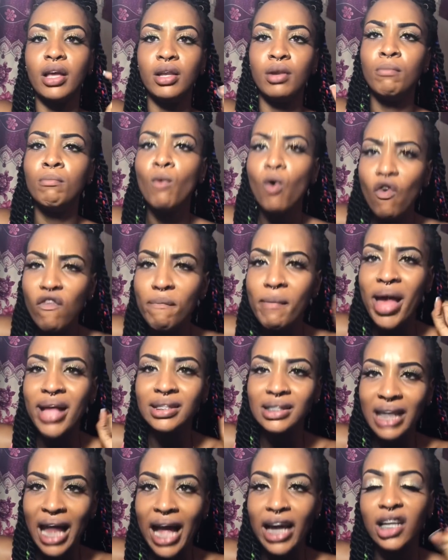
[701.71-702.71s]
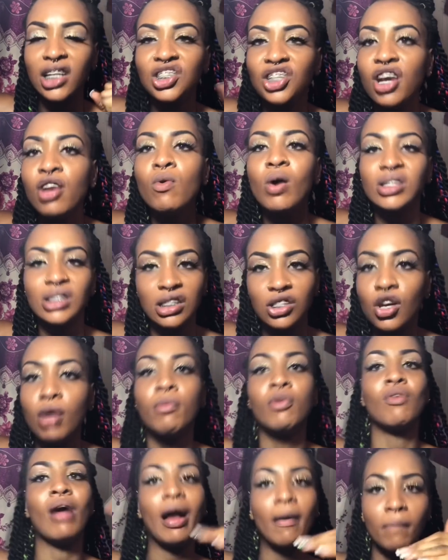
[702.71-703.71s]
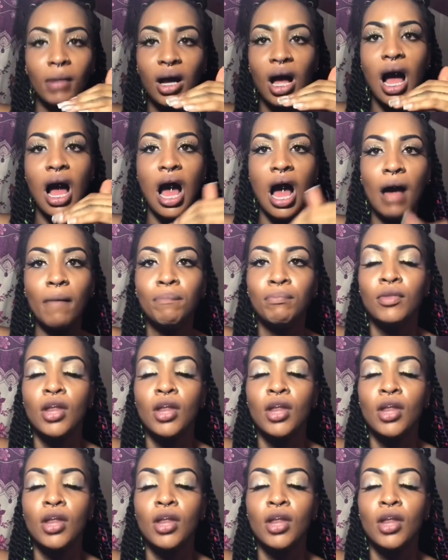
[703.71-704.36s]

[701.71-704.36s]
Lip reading: movements like, she knows there's something wrong because